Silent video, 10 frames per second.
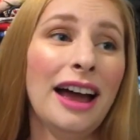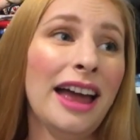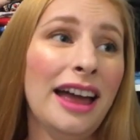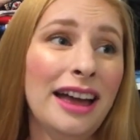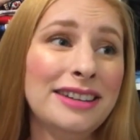
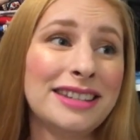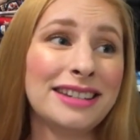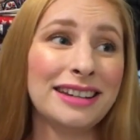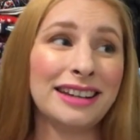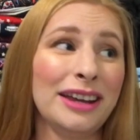And
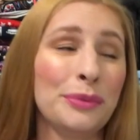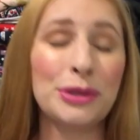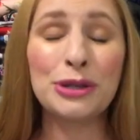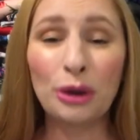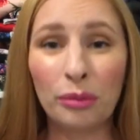it
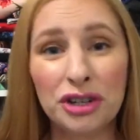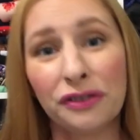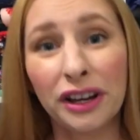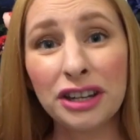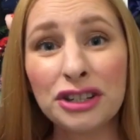was so much
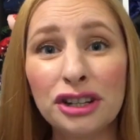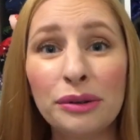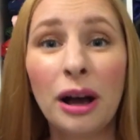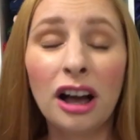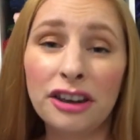fun
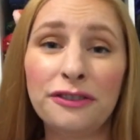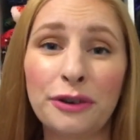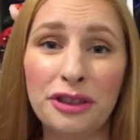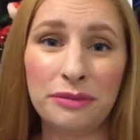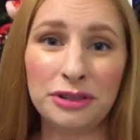to hunt
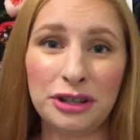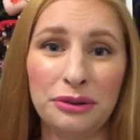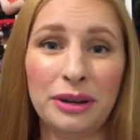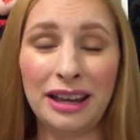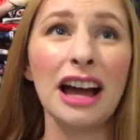for them
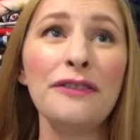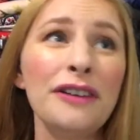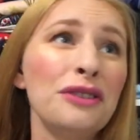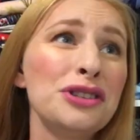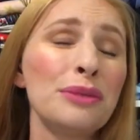too. I
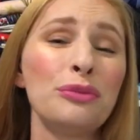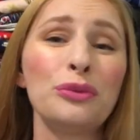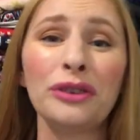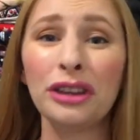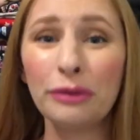found
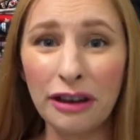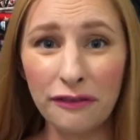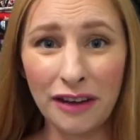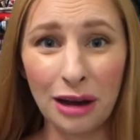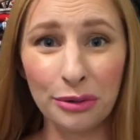some really
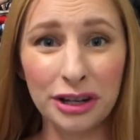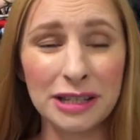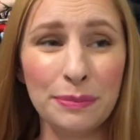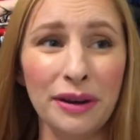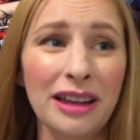great
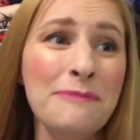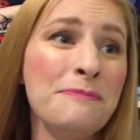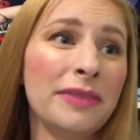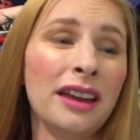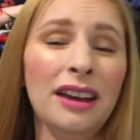fabrics, but
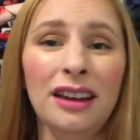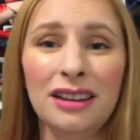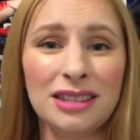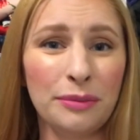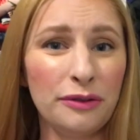
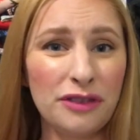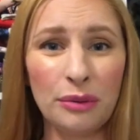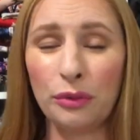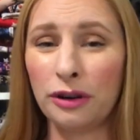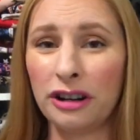some of
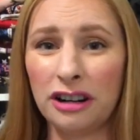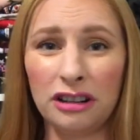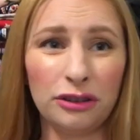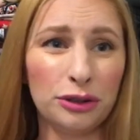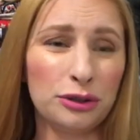them were
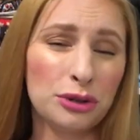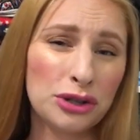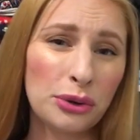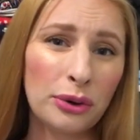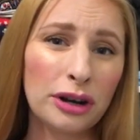a little too
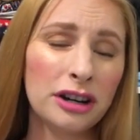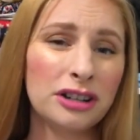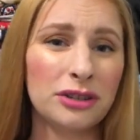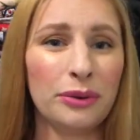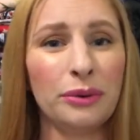
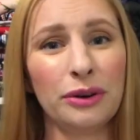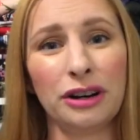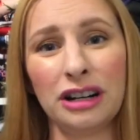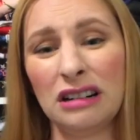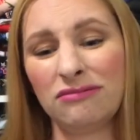short,
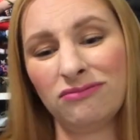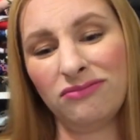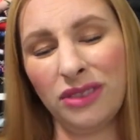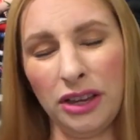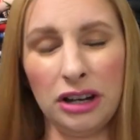or
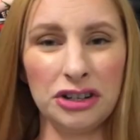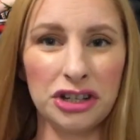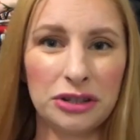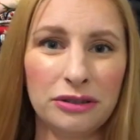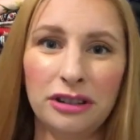they're
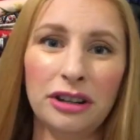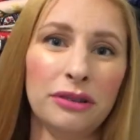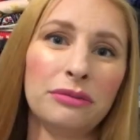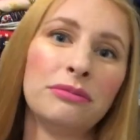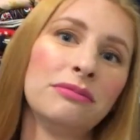just, you
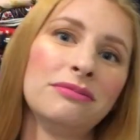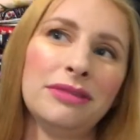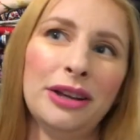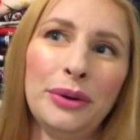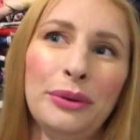know,
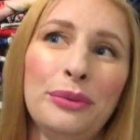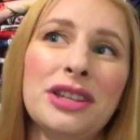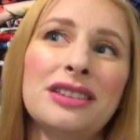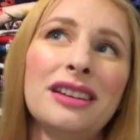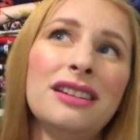it
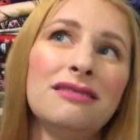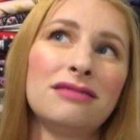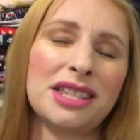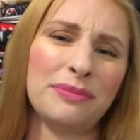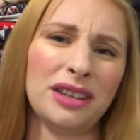wasn't
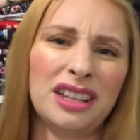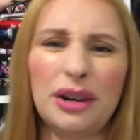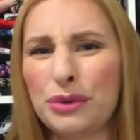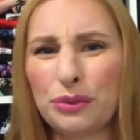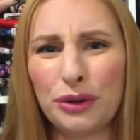something that
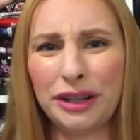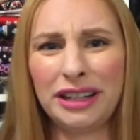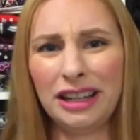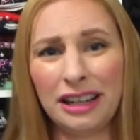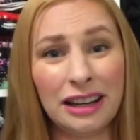I was really
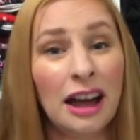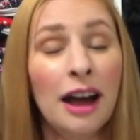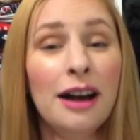needing.